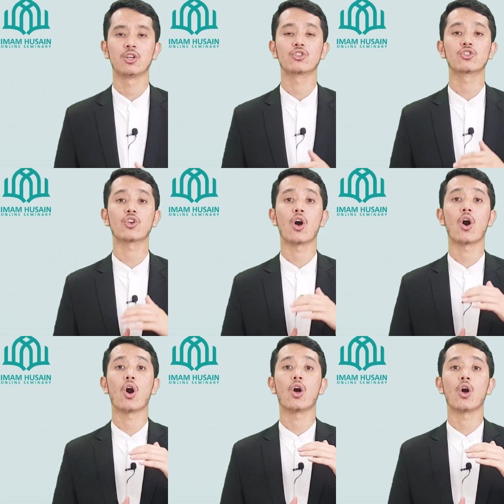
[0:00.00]

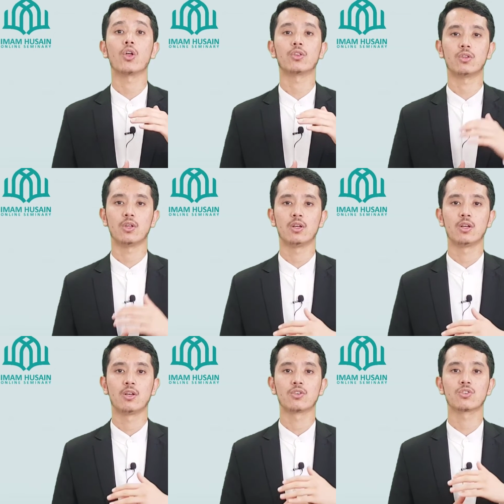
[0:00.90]
Saad,
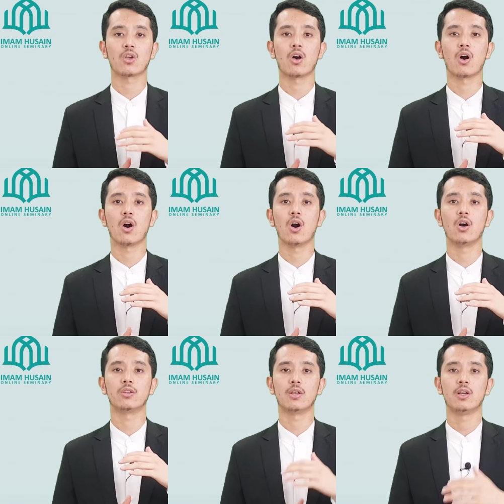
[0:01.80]

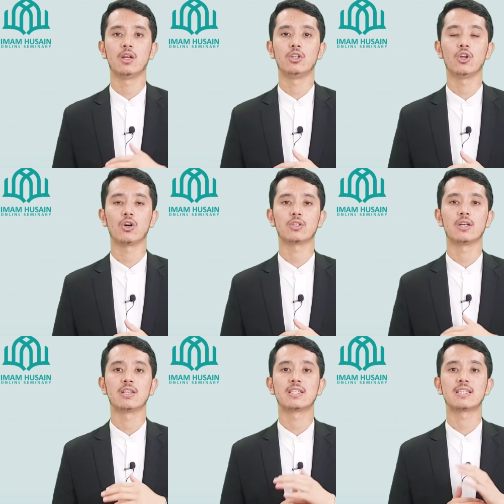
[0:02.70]
Saad. Not
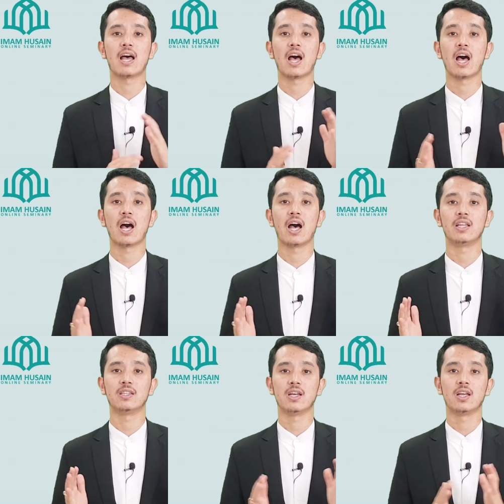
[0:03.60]

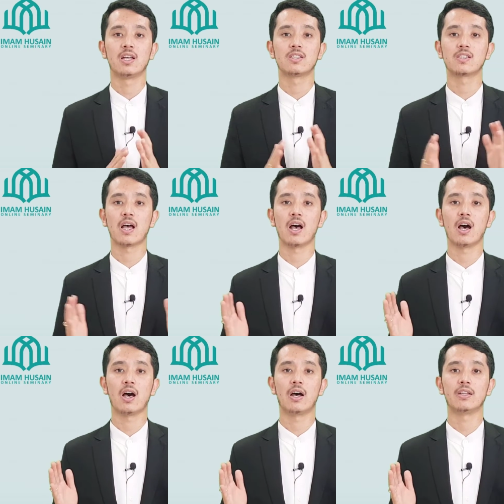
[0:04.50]
sad,
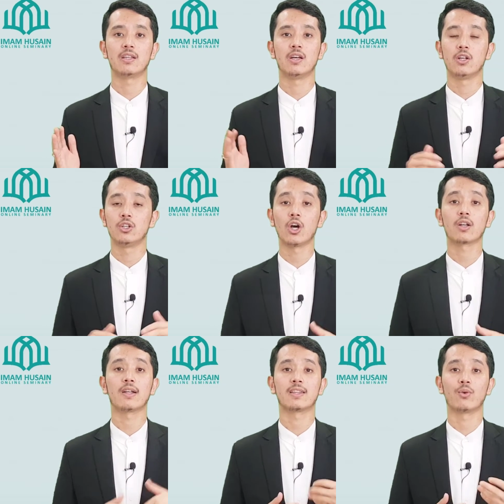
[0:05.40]
sad. Not
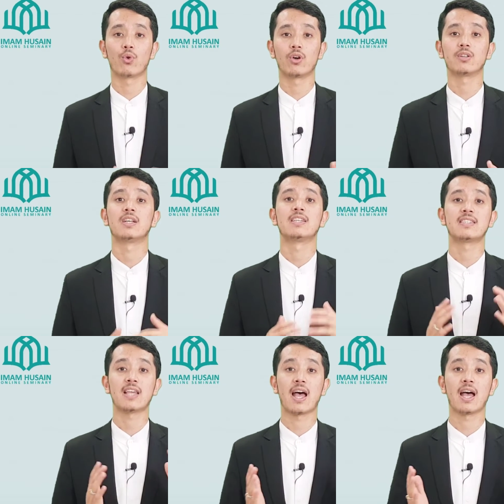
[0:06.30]
like the word
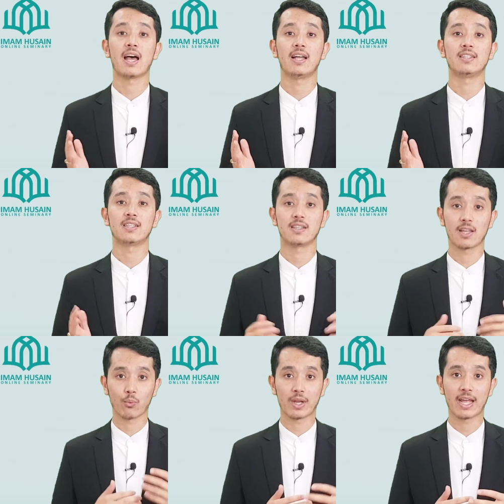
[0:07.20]
sad
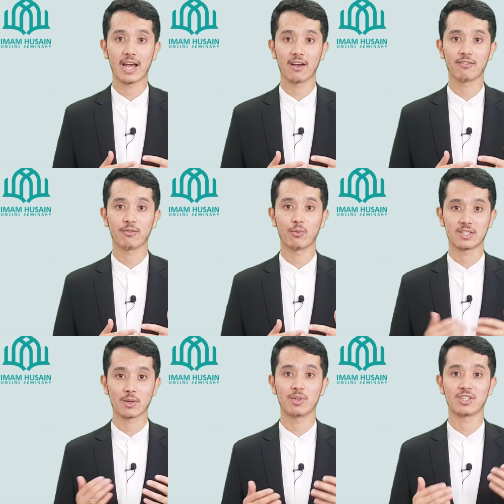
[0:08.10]
that we have when
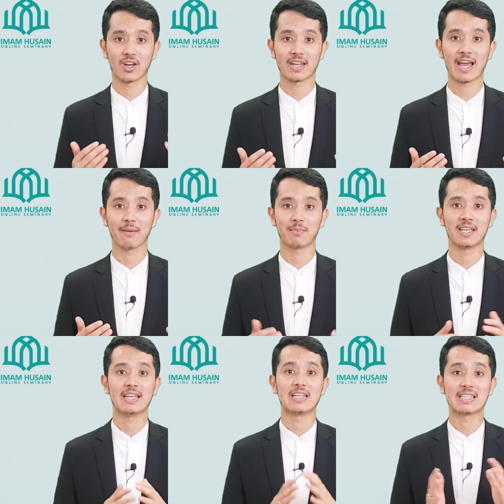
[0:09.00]
someone is not happy.
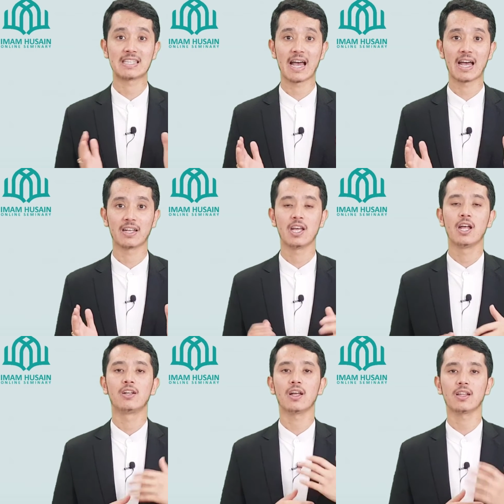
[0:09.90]
Sad.
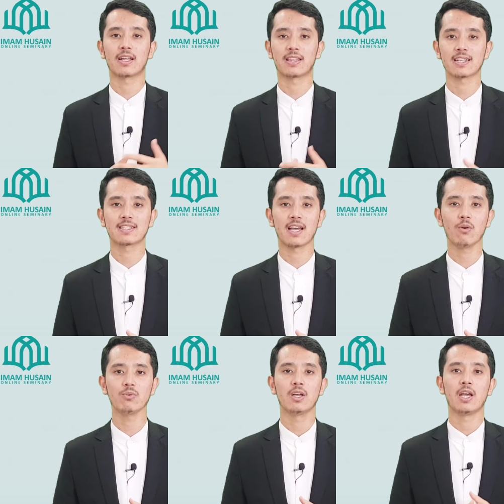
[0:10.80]
Not like that sound.